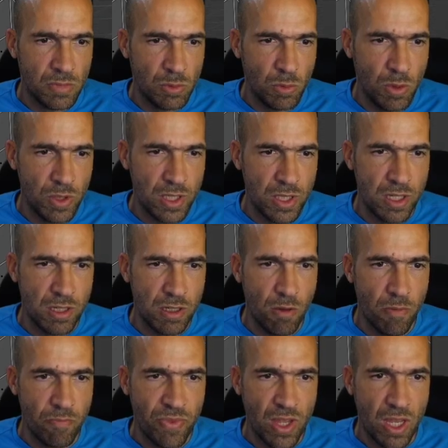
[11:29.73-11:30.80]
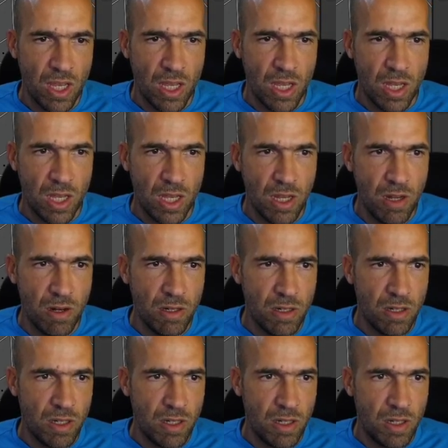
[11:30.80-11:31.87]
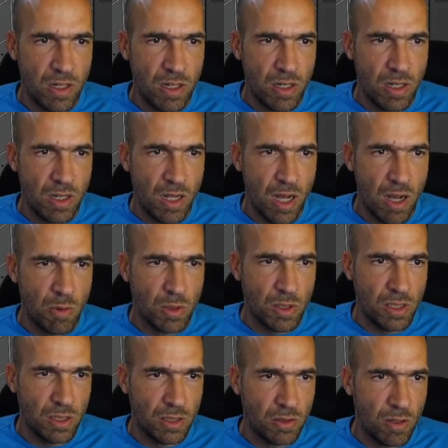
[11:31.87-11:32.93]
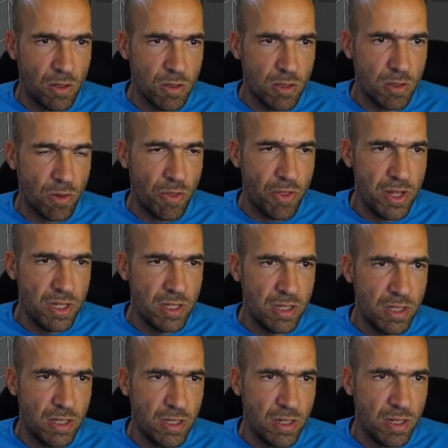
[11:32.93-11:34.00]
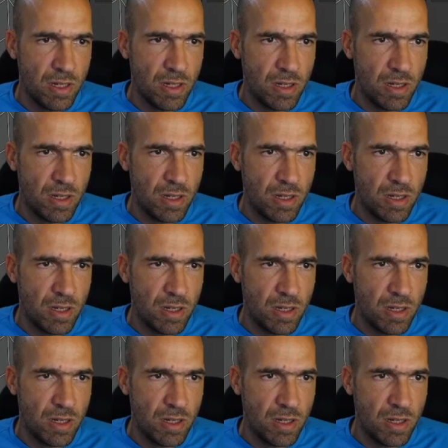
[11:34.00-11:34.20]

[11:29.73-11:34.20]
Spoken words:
But we'll see. So here I will cut also this.